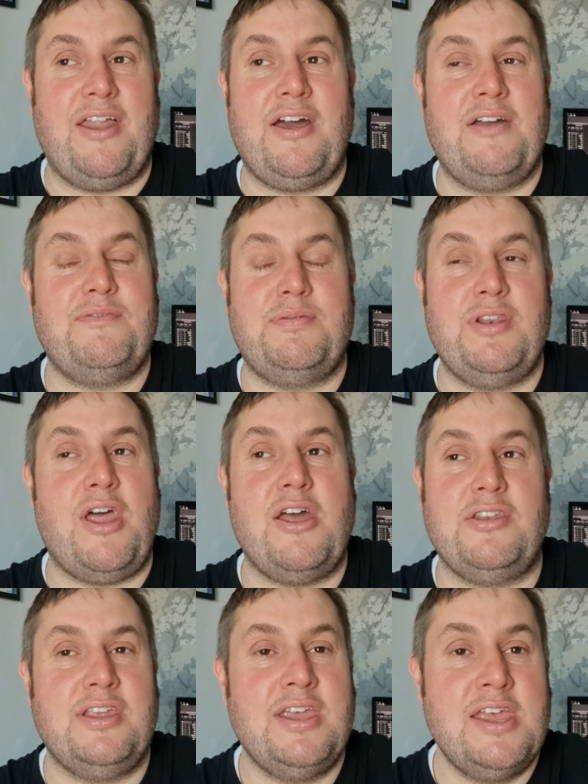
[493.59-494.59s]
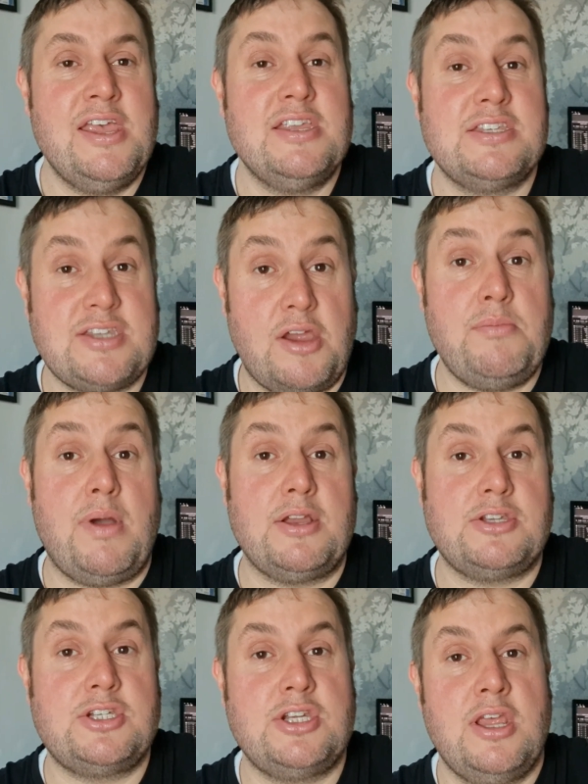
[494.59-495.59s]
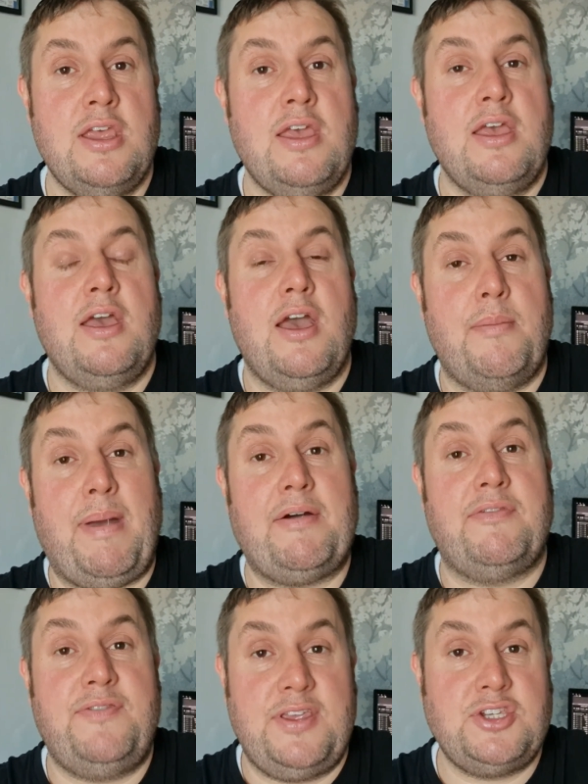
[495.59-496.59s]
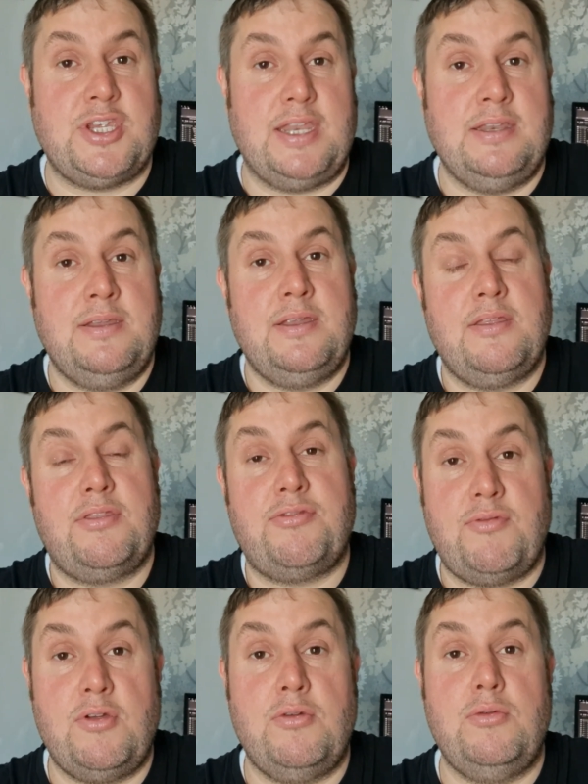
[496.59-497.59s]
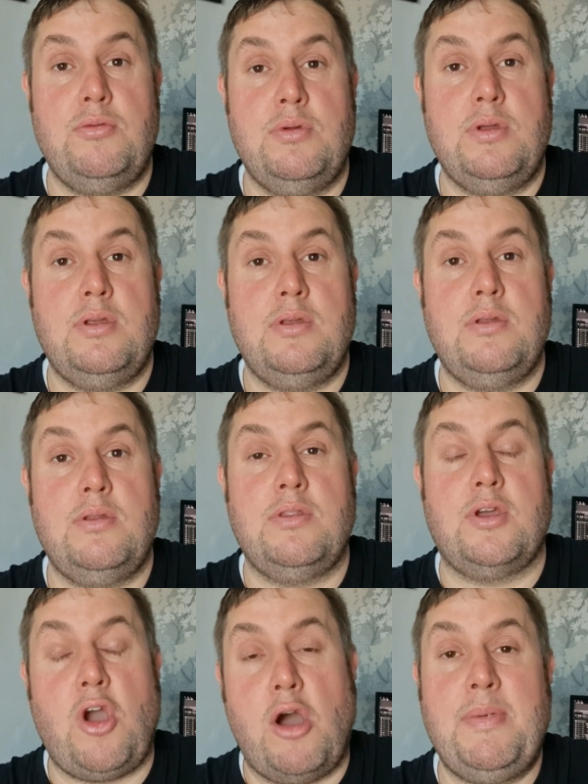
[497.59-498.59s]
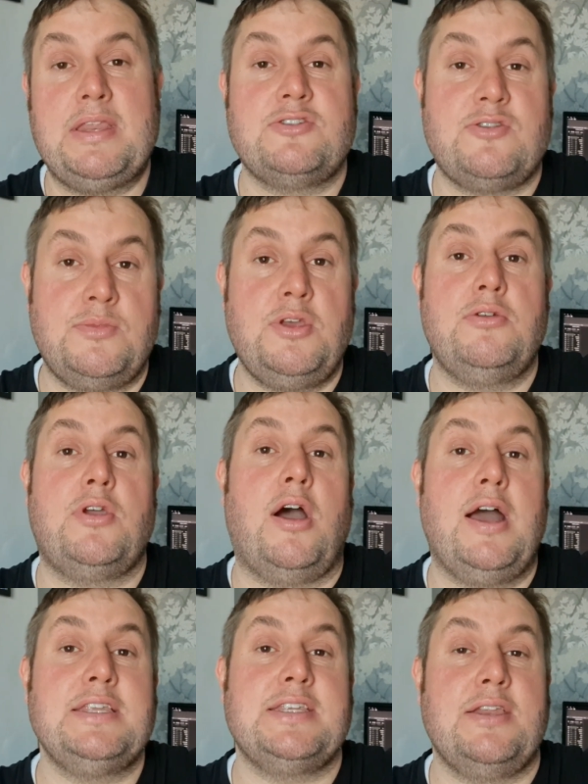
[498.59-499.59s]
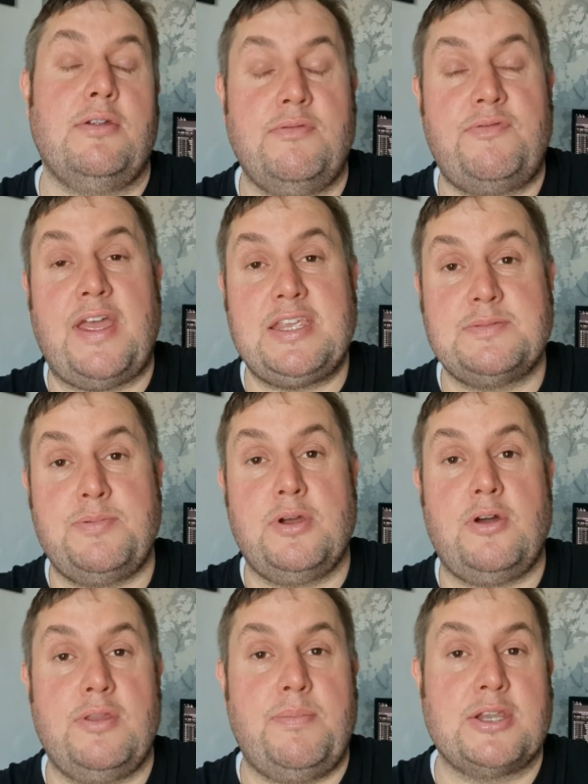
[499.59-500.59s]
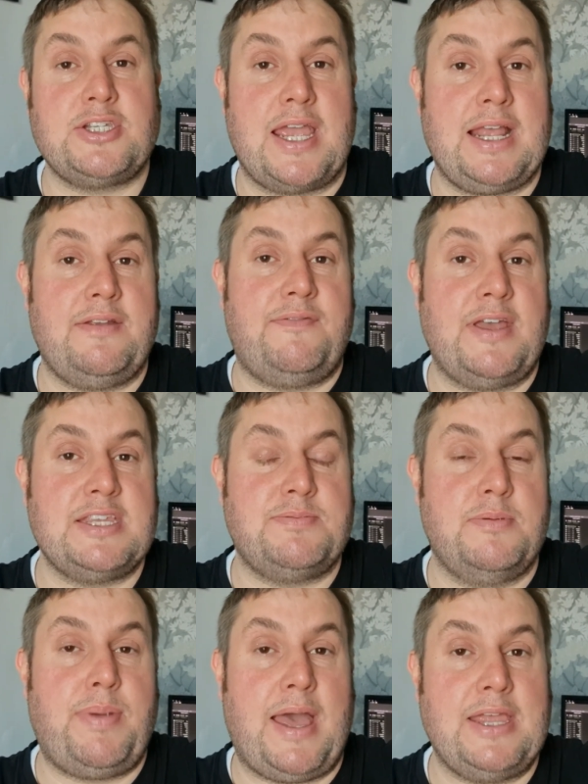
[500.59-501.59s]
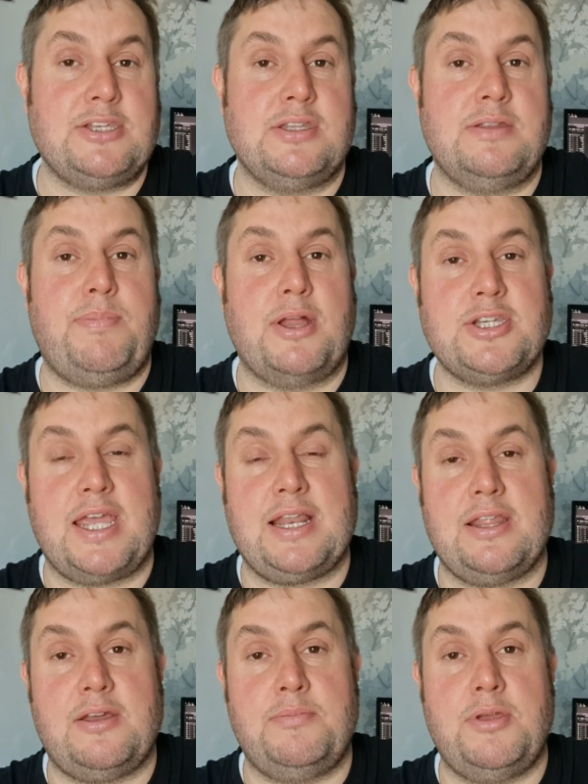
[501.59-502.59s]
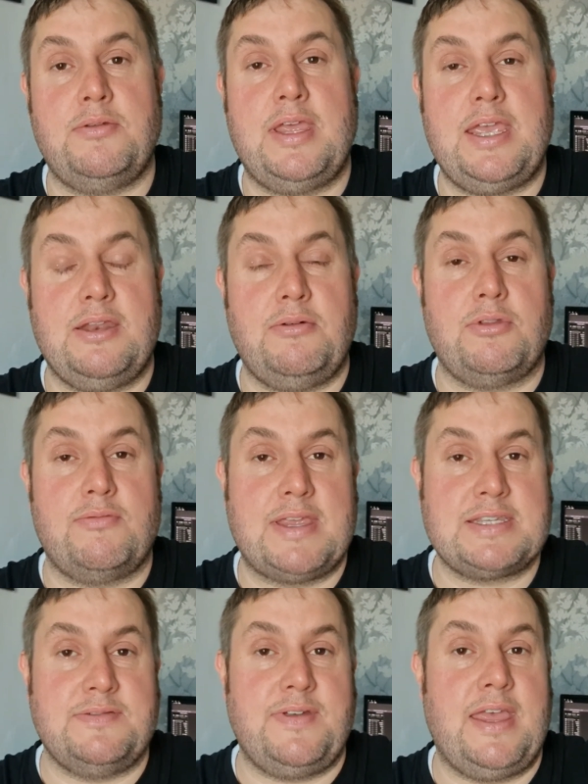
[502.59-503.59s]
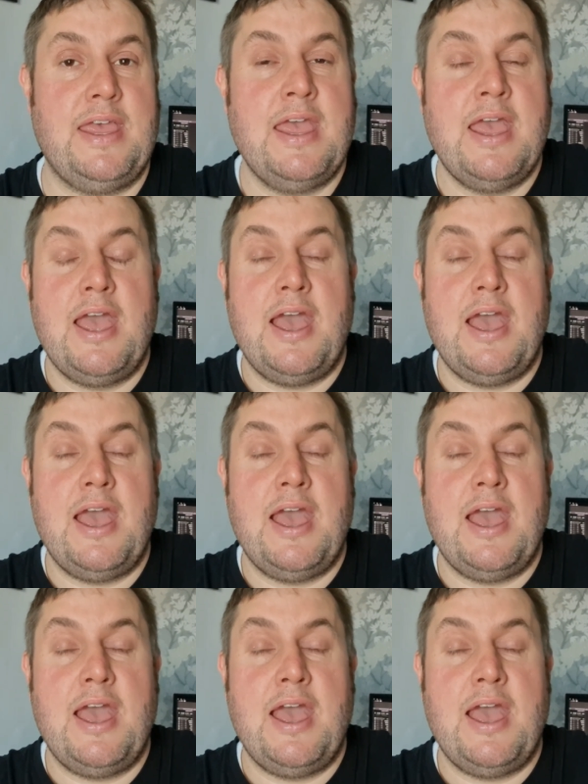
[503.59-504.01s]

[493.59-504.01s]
And I've learned so much about fishing through the comments from you guys, and on Facebook, on the Budget Angler Facebook page and the Budget Angler community and all the rest of it.